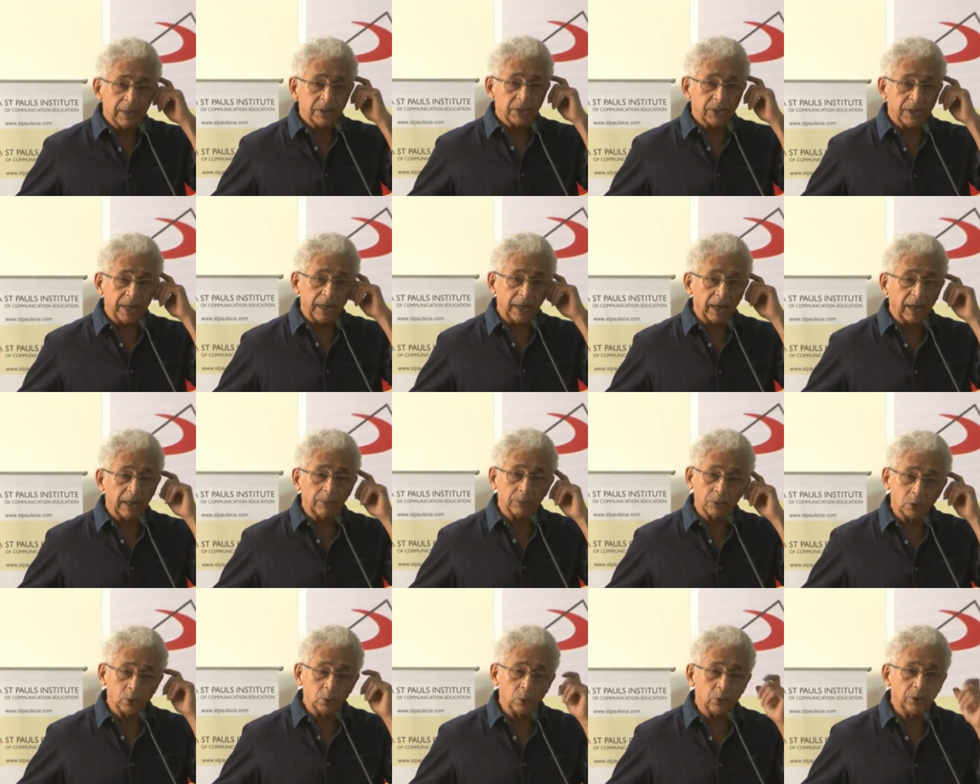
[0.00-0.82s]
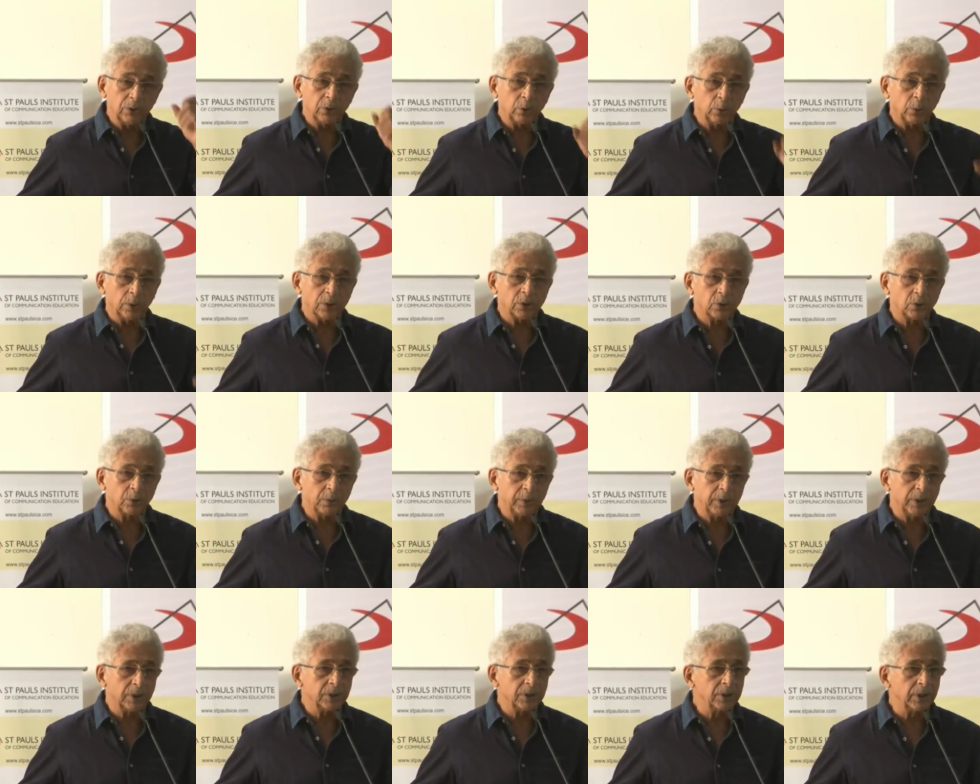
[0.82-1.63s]
saying I'm a student who wants to
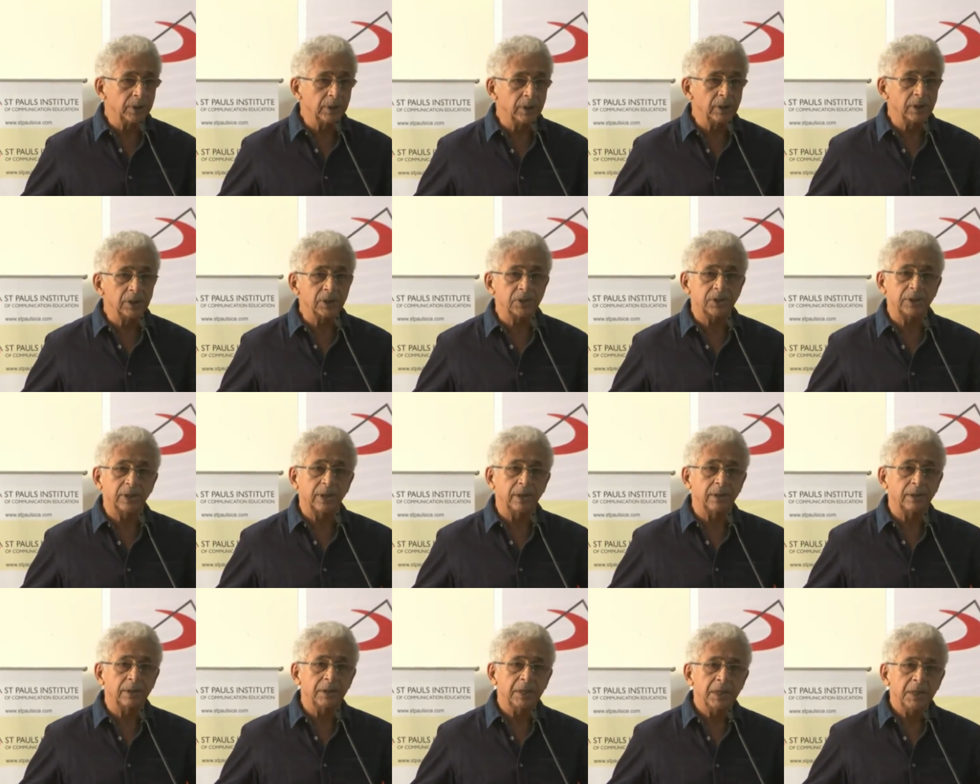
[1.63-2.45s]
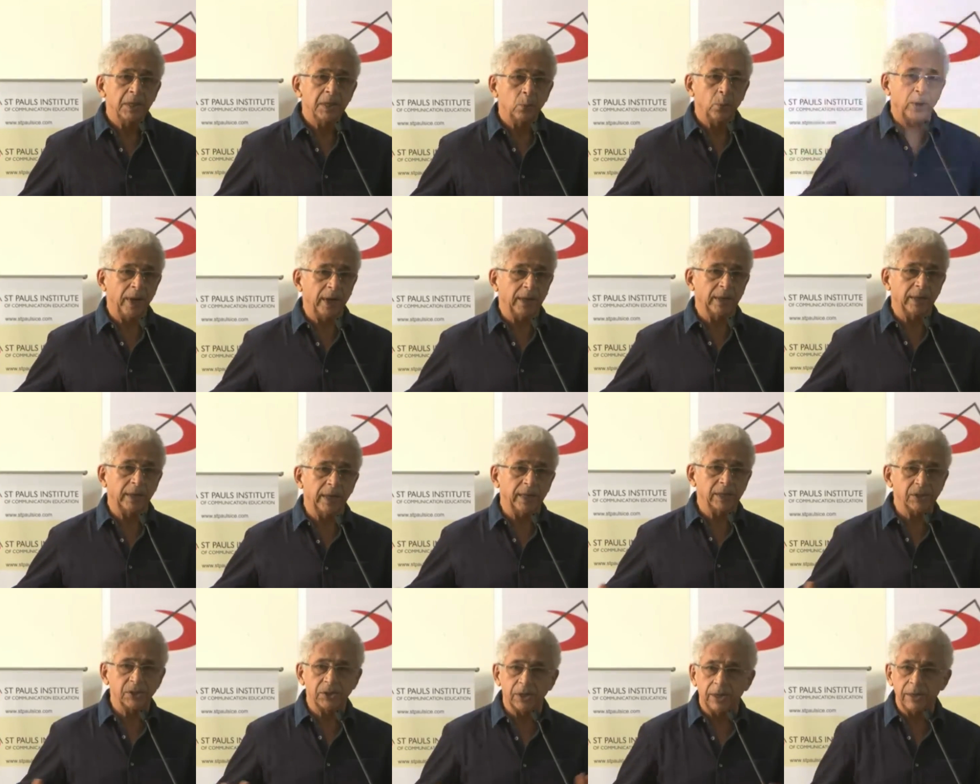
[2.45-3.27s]
be a journalist and where
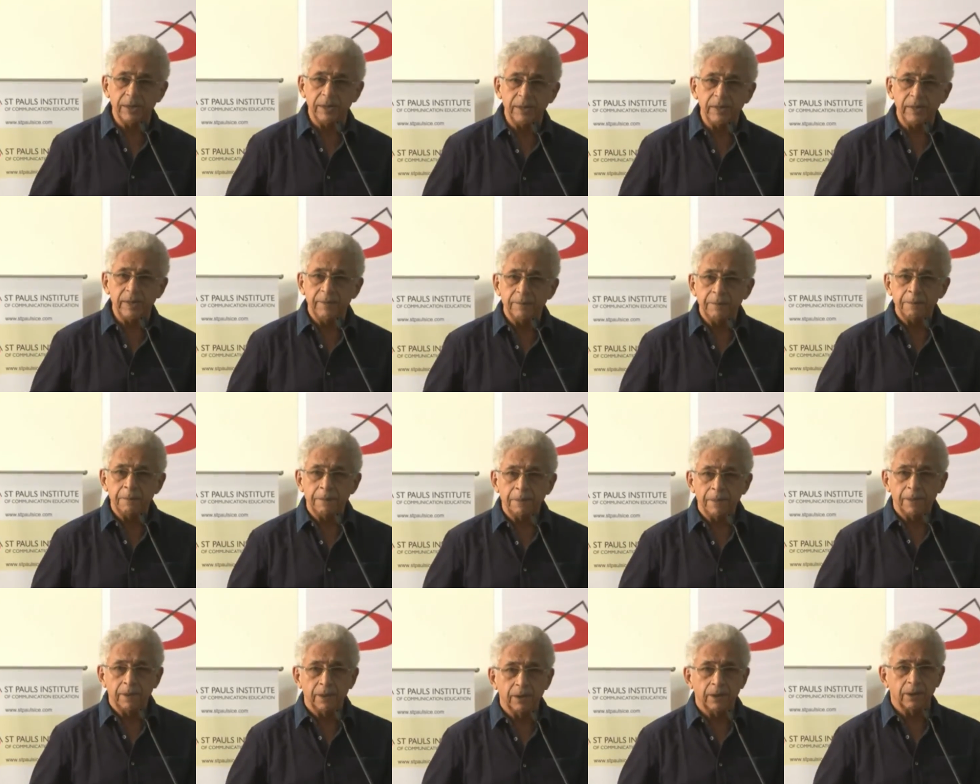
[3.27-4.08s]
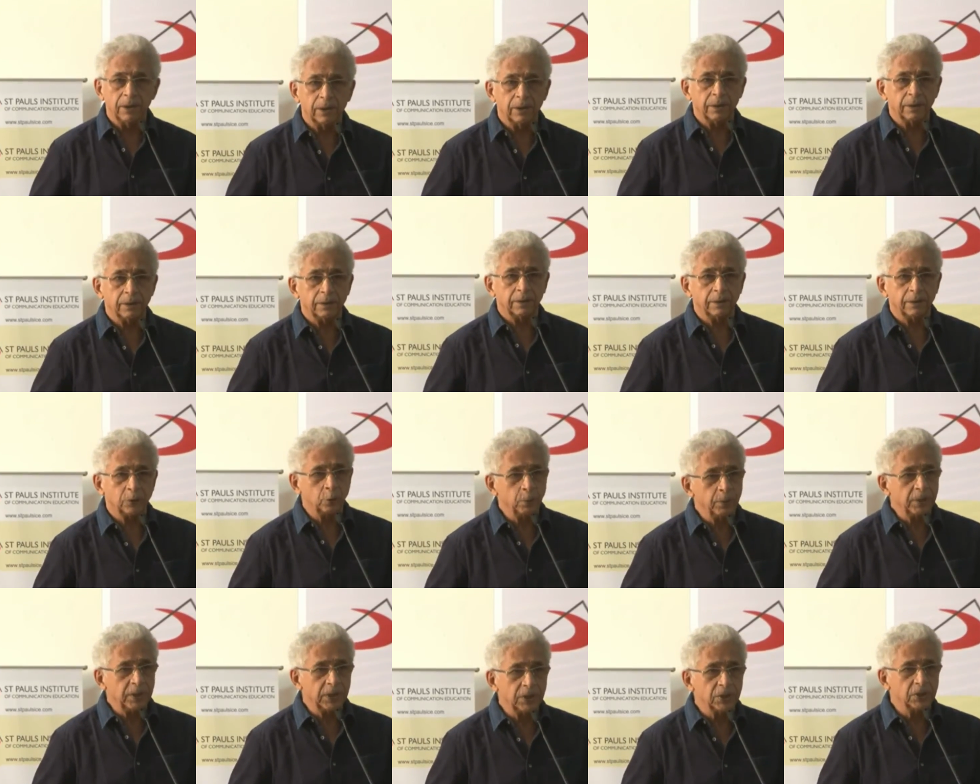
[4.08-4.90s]
can I study
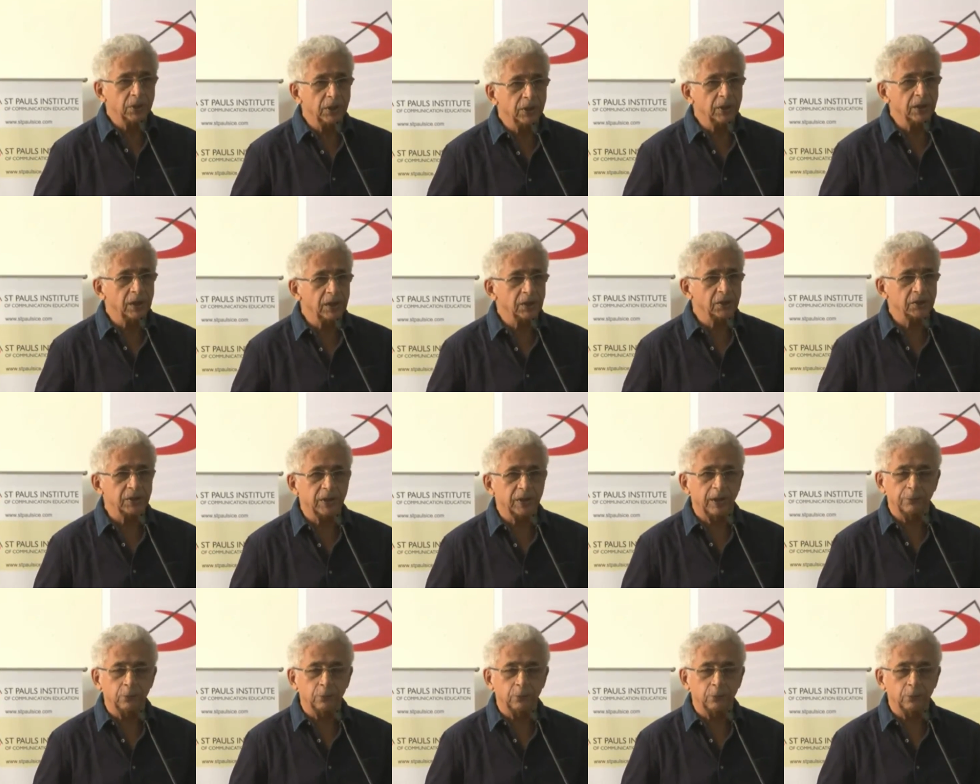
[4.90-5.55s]
to be a journalist.